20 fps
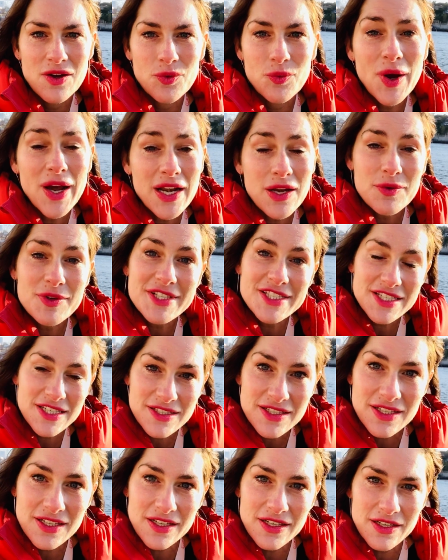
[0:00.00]
while I was
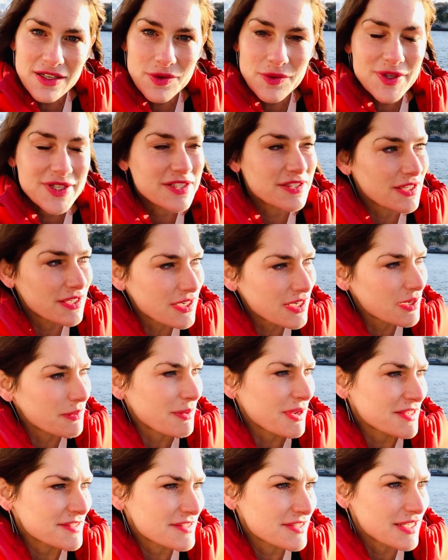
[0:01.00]
sitting here, I was thinking
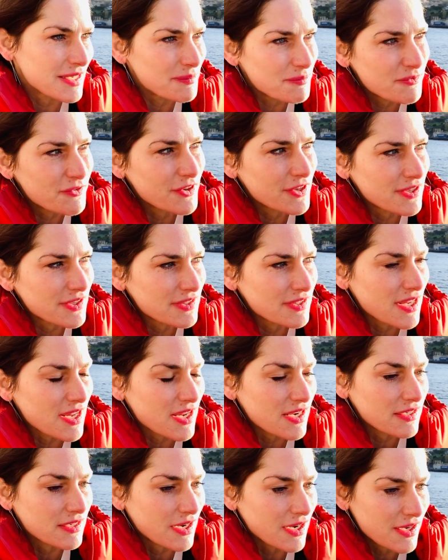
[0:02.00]
about something
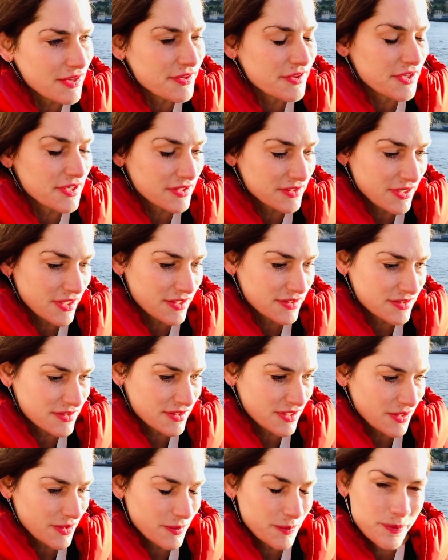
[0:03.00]
that I think
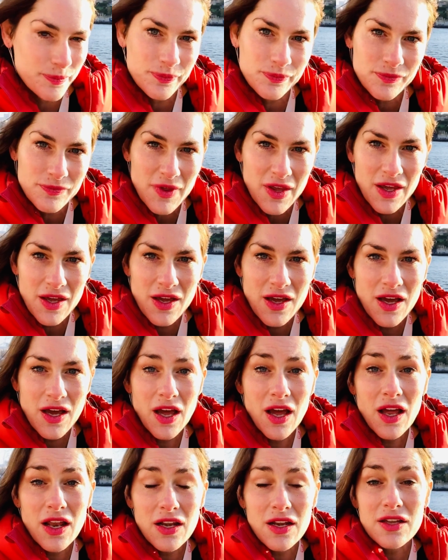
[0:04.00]
that
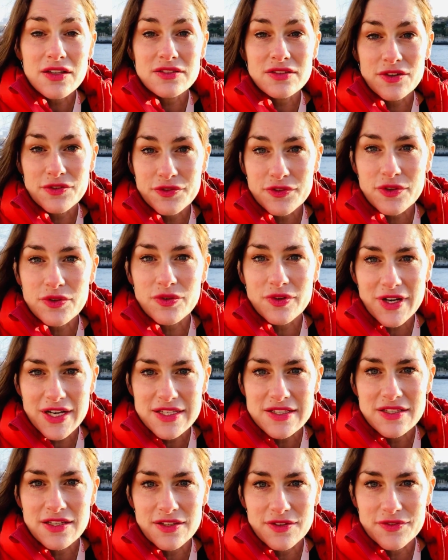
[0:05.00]
a lot of
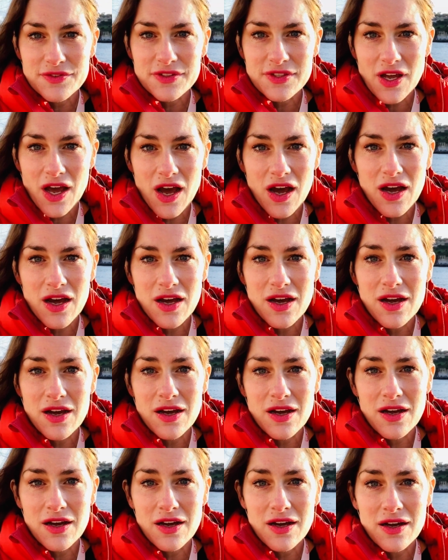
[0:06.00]
creatives
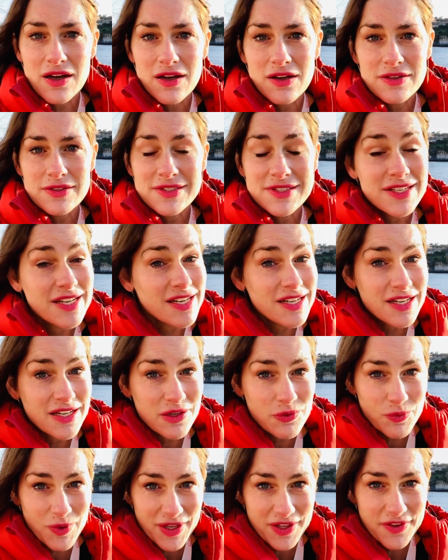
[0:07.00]
are
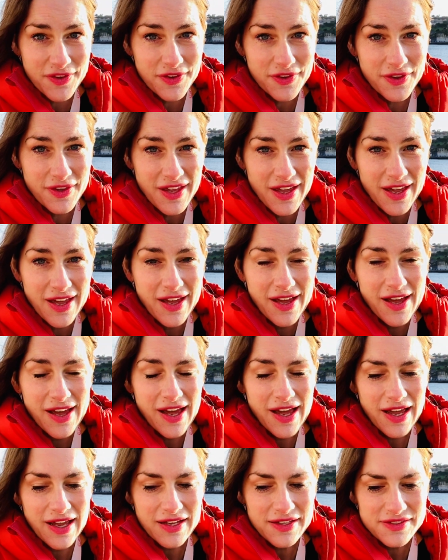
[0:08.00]
dealing with.
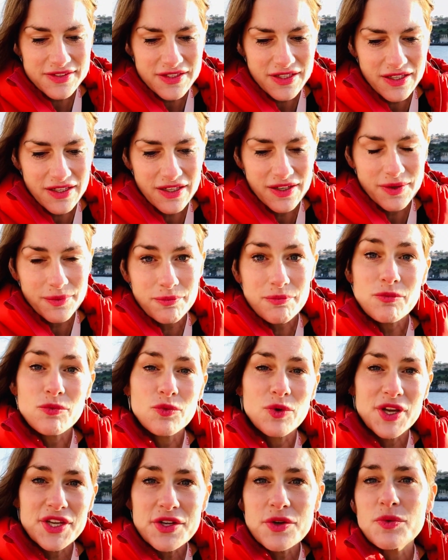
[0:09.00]
And
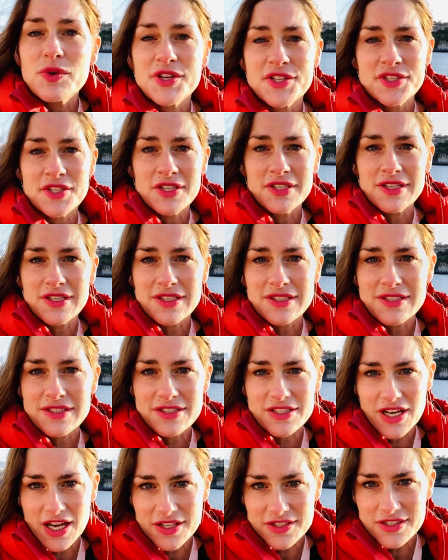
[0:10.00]
when you're watching
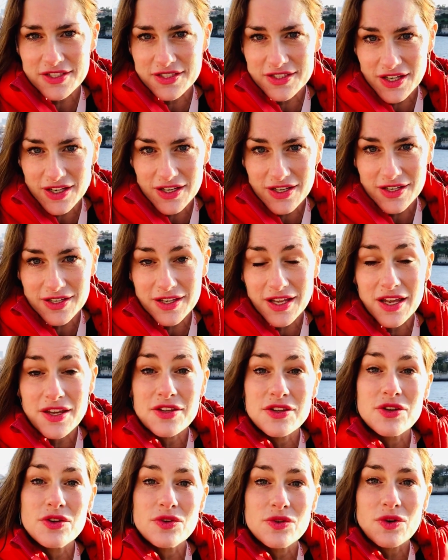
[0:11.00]
this, chances are
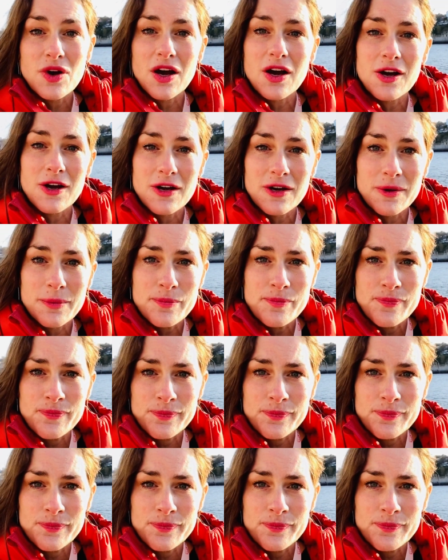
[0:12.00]
that you are